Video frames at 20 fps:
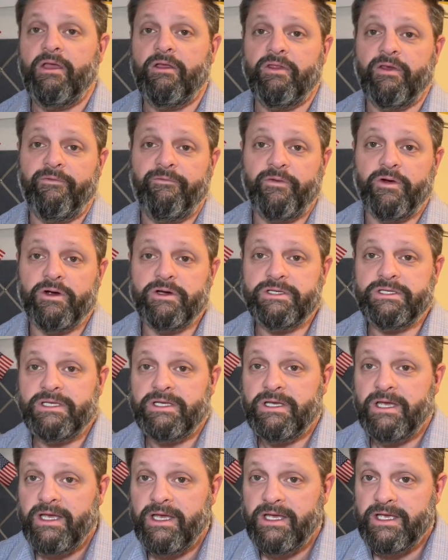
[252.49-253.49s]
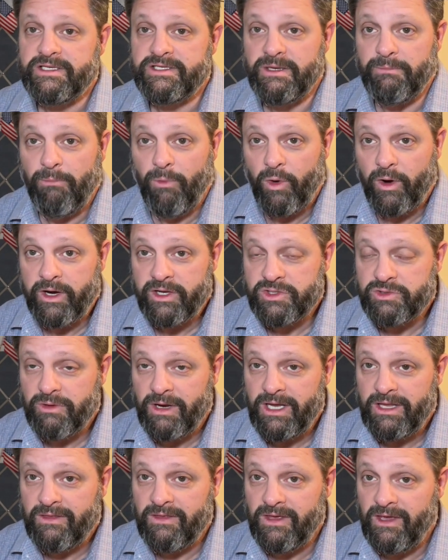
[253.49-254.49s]
The first is that mortgage
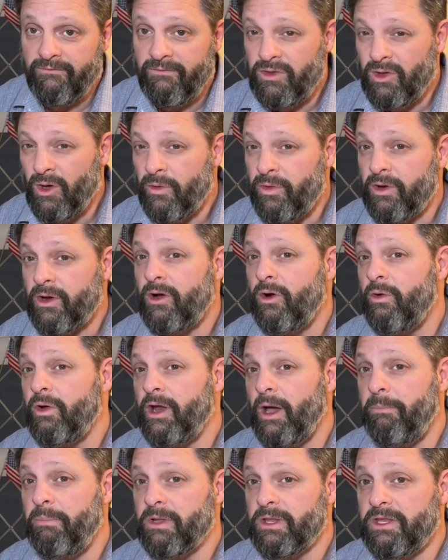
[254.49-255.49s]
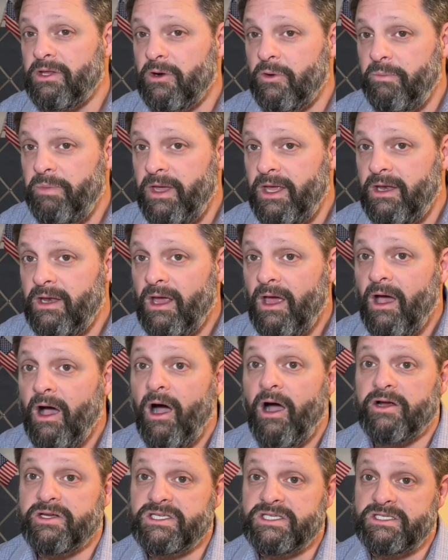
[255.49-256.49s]
rates, even though they're going up a little bit,
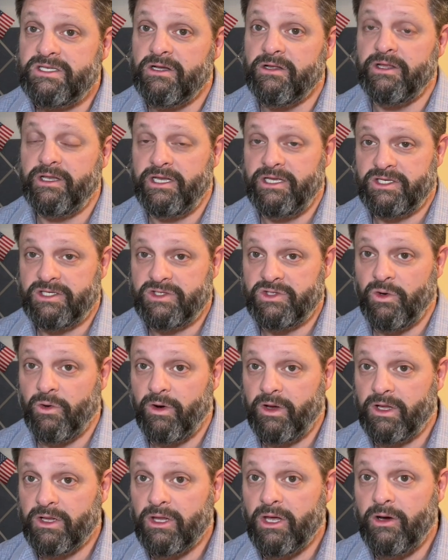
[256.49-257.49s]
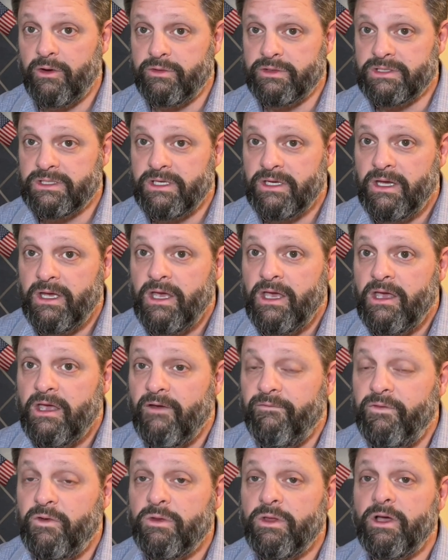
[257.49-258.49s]
are still at historic lows.
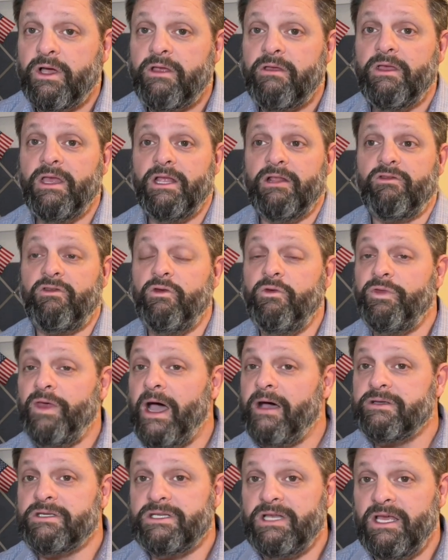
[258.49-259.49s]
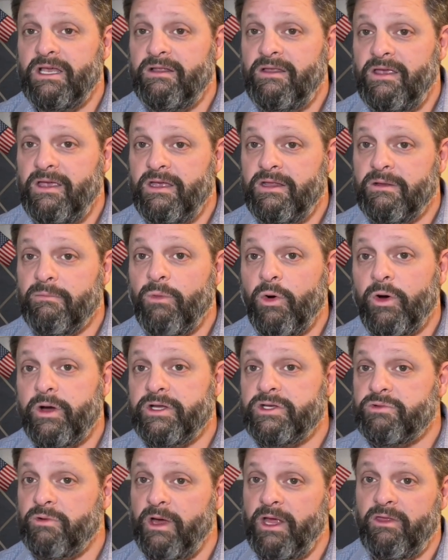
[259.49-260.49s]
If you look in 2018, the
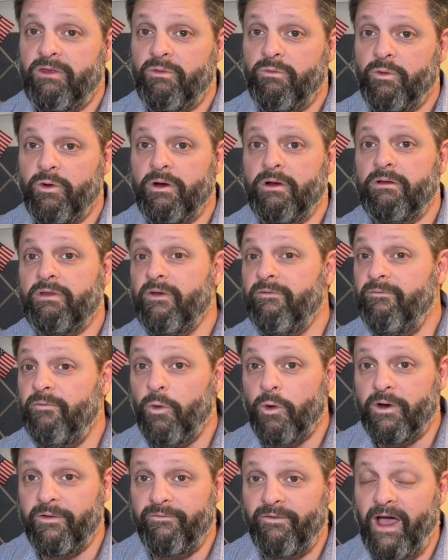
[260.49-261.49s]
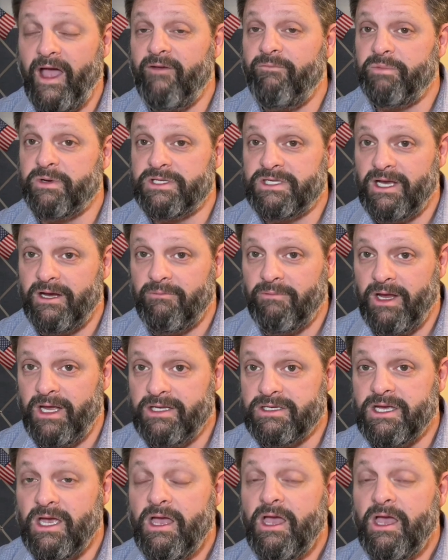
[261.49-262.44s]
mortgage rates were in the 4 to 5% range.